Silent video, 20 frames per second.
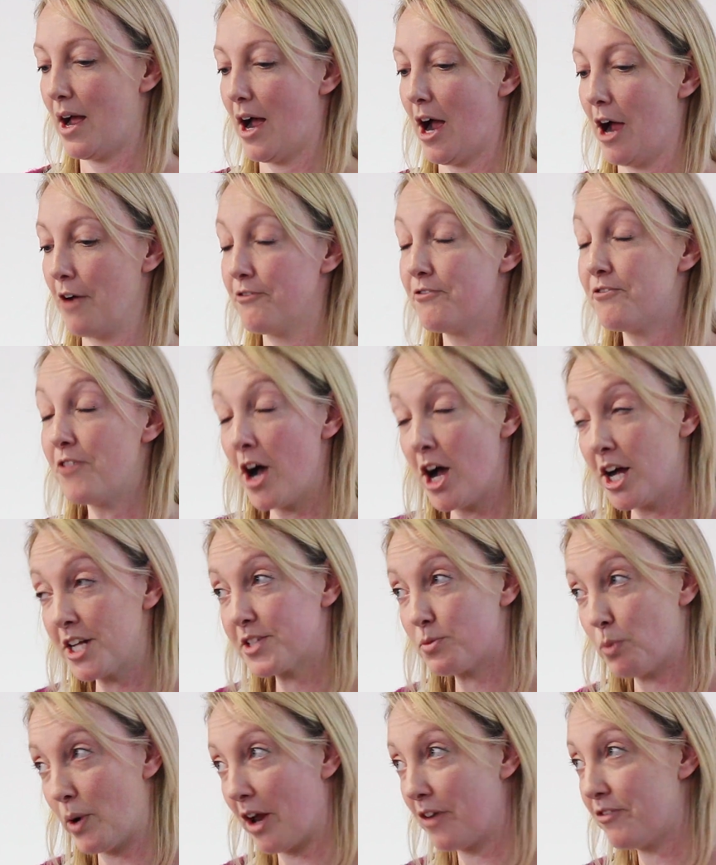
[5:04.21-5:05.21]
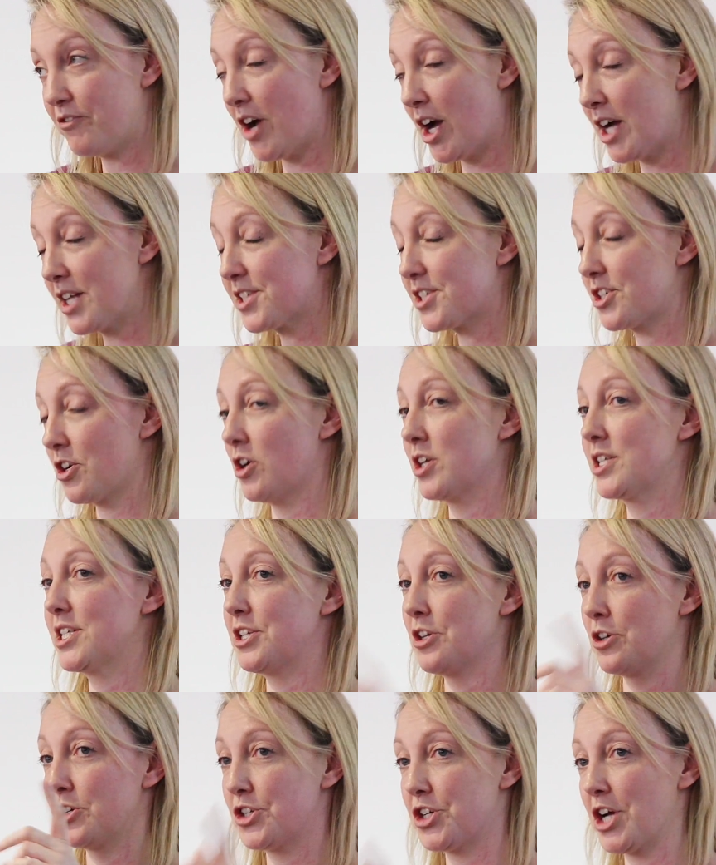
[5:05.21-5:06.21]
when I first
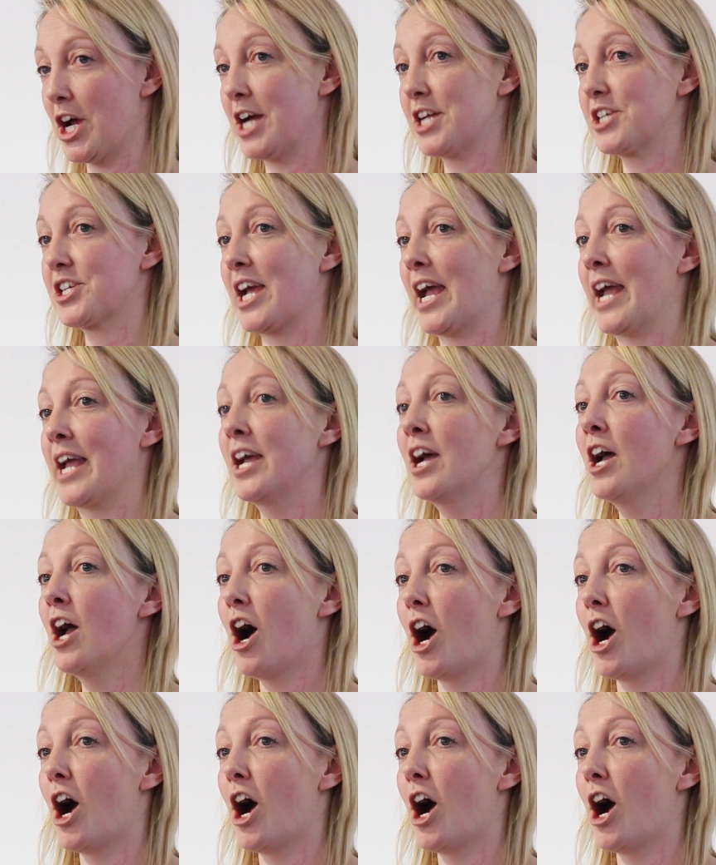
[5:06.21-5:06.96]
started on Churchgate,